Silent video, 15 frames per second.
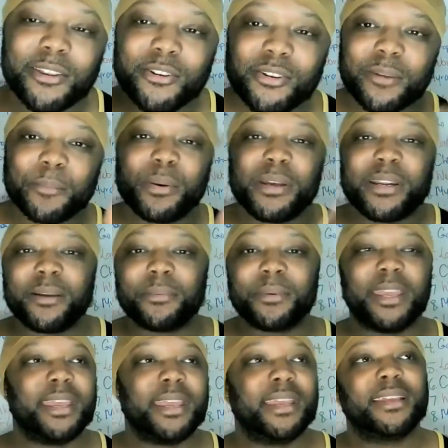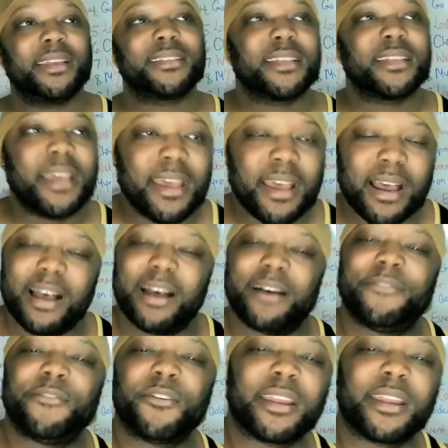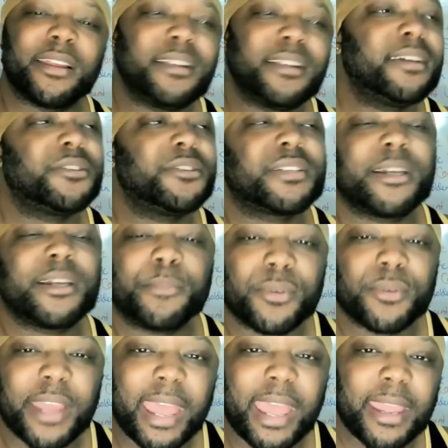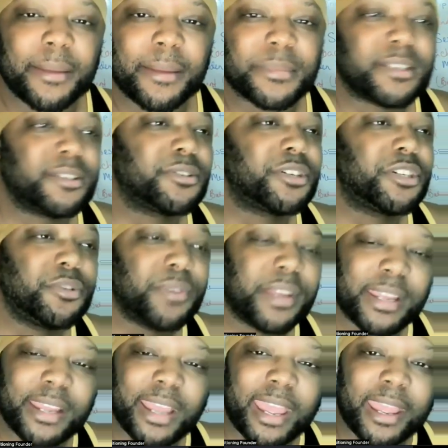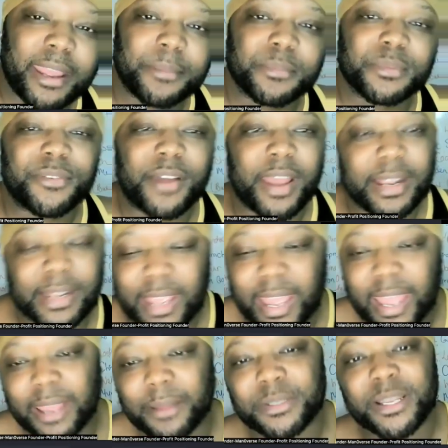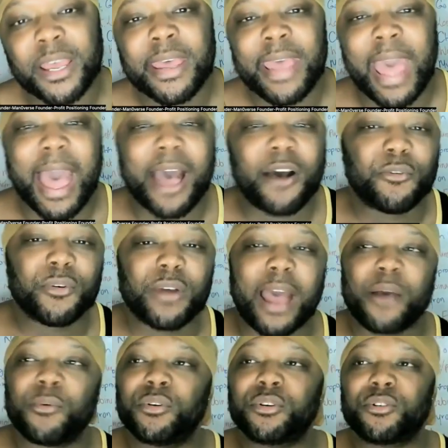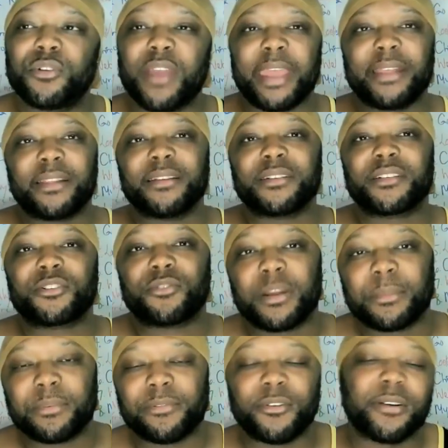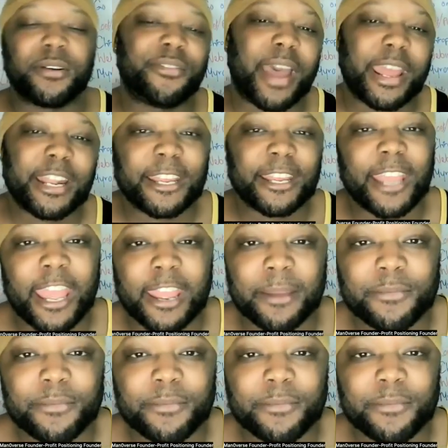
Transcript: and you can put up gigs uh, for little simple games, little shooting games, fighting games. I will, I will create the script for a fighting